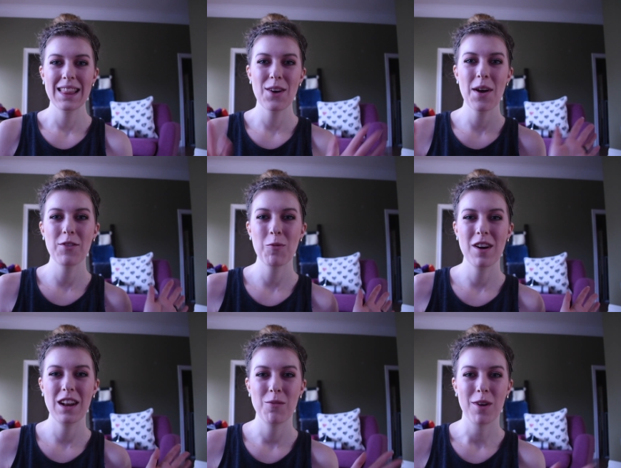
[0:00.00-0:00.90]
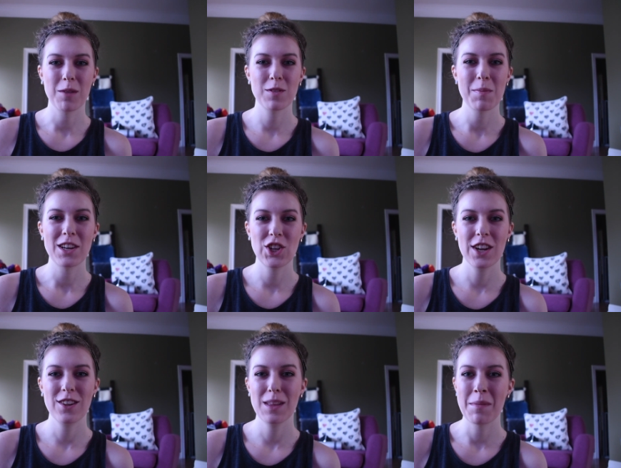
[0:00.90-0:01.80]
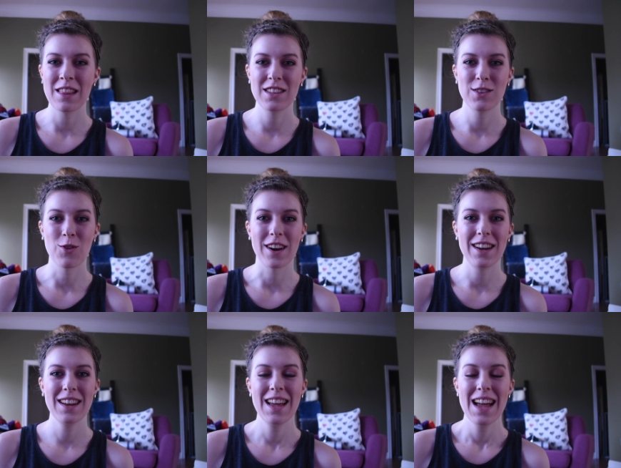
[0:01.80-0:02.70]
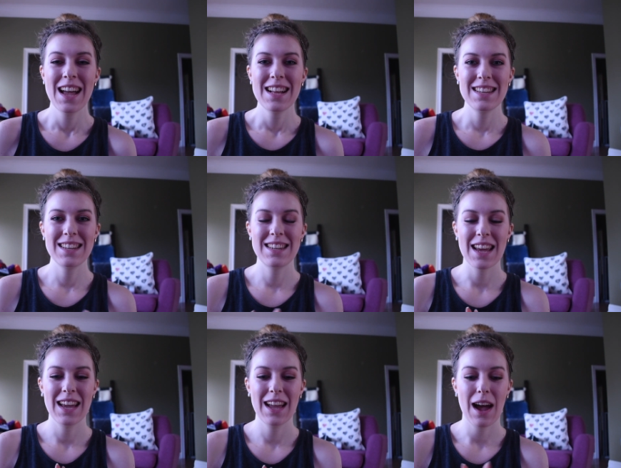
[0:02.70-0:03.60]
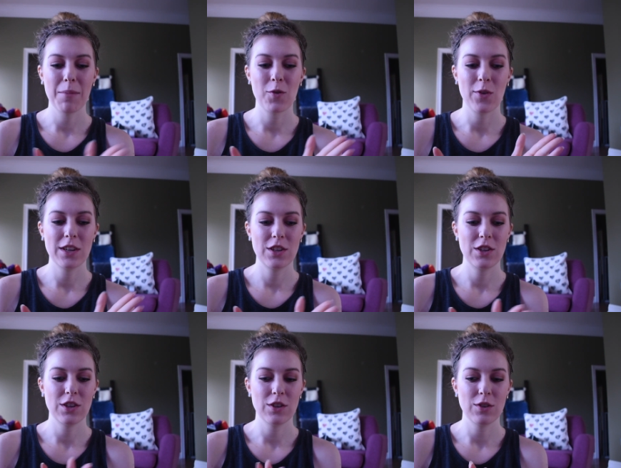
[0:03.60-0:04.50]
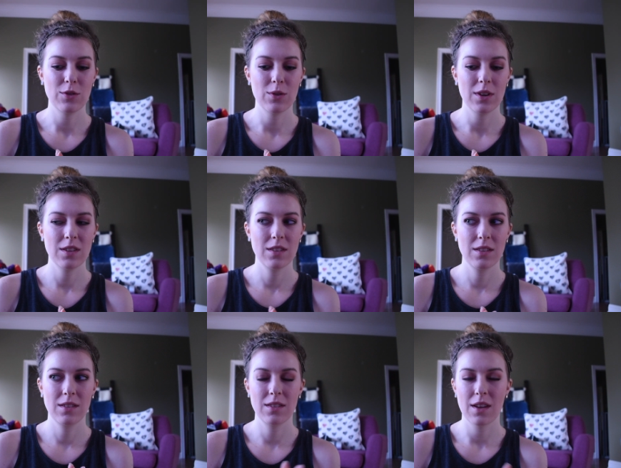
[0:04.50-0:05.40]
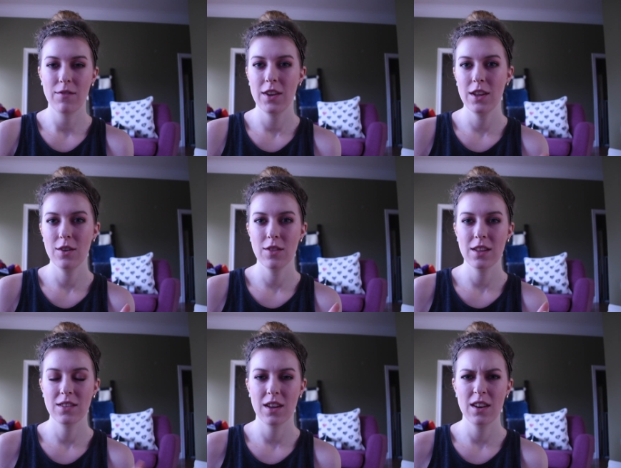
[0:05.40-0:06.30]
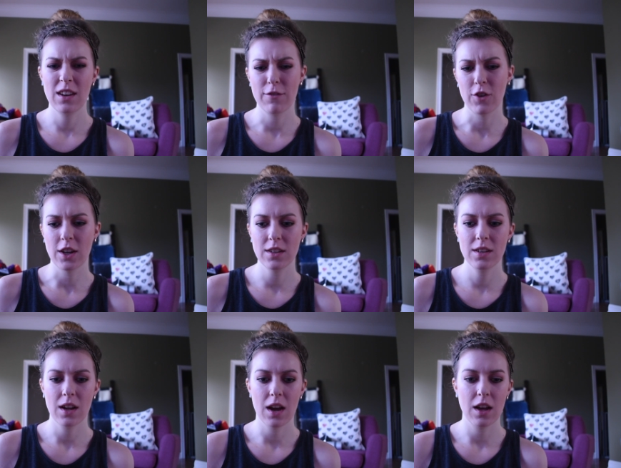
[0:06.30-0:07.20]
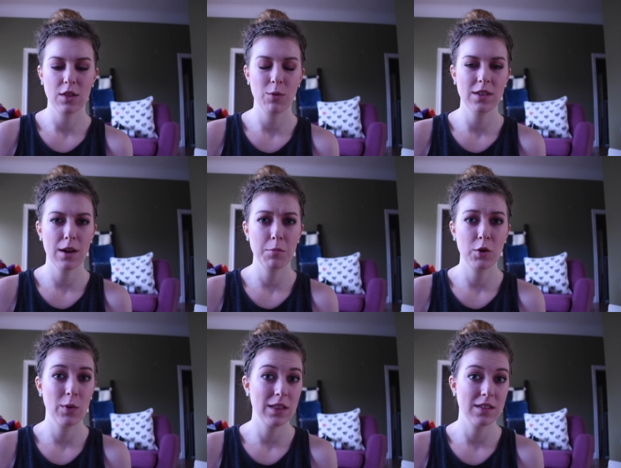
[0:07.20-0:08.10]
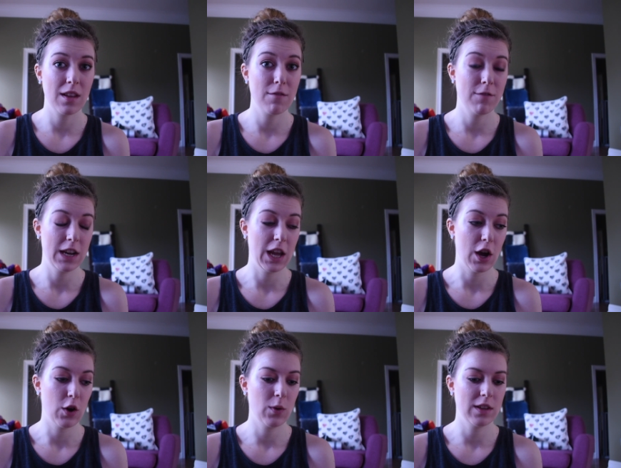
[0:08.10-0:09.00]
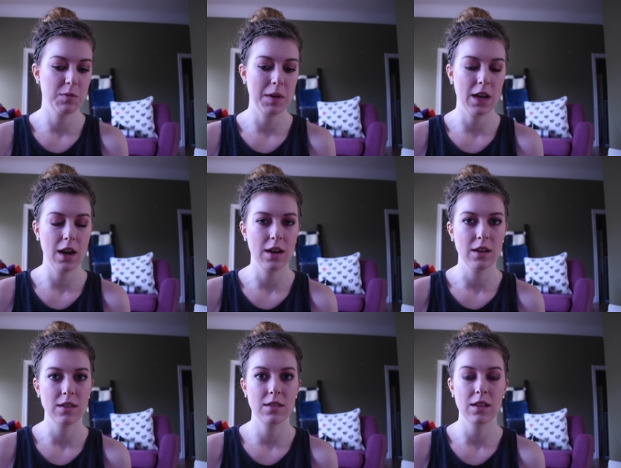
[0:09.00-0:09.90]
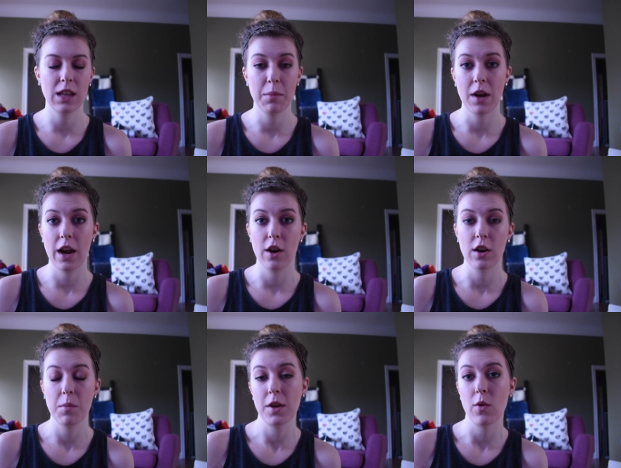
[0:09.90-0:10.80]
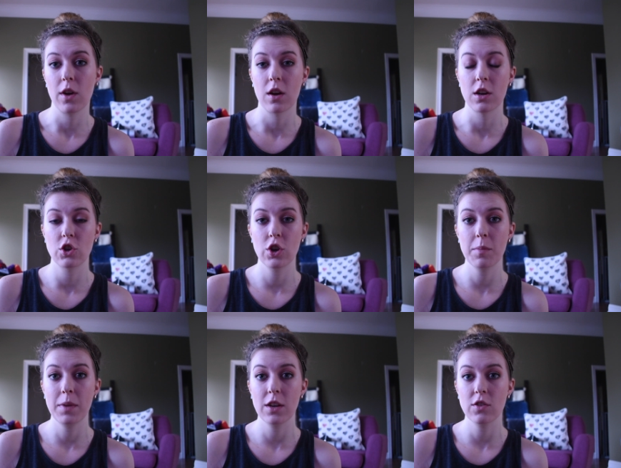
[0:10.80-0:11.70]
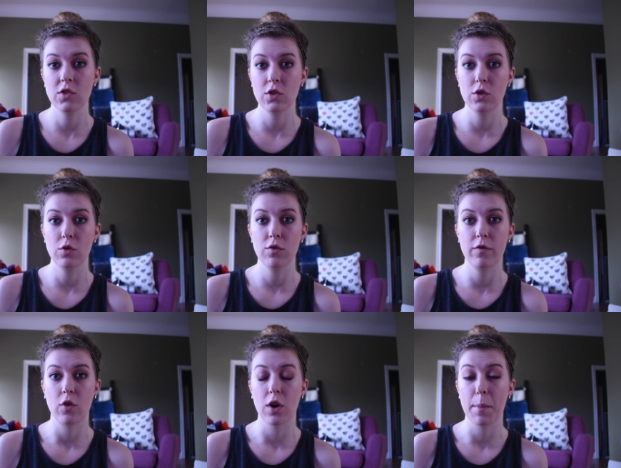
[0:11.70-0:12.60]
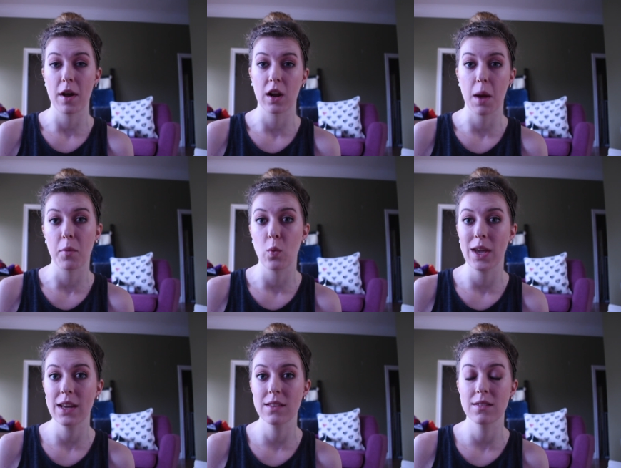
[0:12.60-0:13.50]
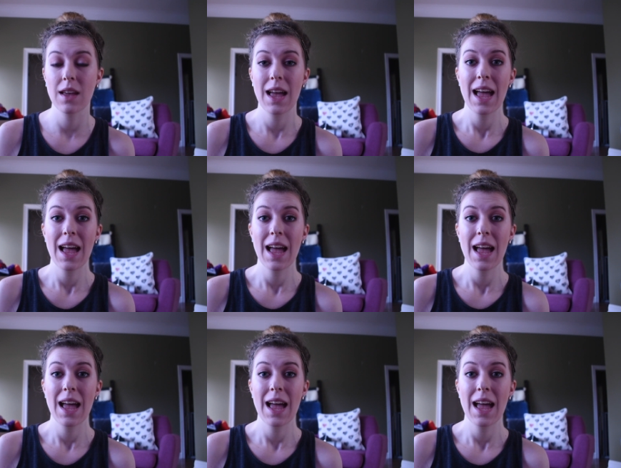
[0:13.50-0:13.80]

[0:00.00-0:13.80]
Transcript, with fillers: Hello everyone and welcome to my channel, Limitless Lauren. Today I'm going to do a video that's kind of different. Uh, the reason I'm doing this video is because Liam and I are going to be going on a trip here soon for about a couple weeks.